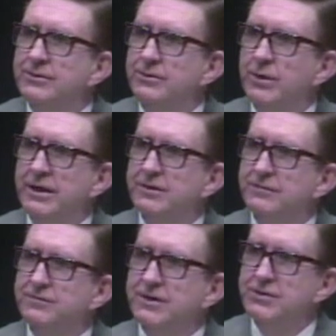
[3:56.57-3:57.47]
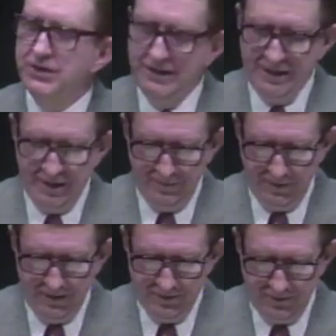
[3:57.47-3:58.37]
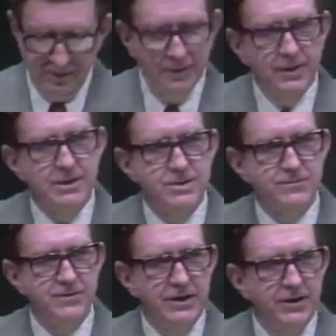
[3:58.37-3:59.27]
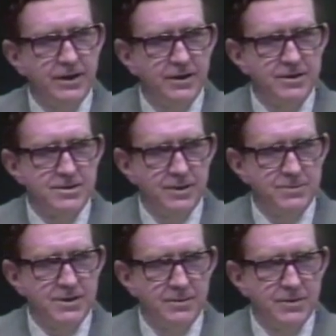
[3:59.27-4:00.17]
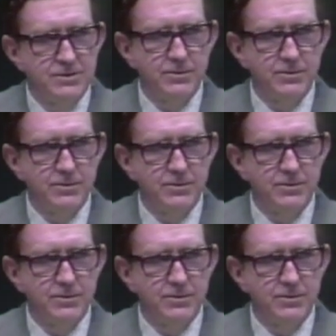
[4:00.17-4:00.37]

who went fishing at a place called Lee's Ferry on September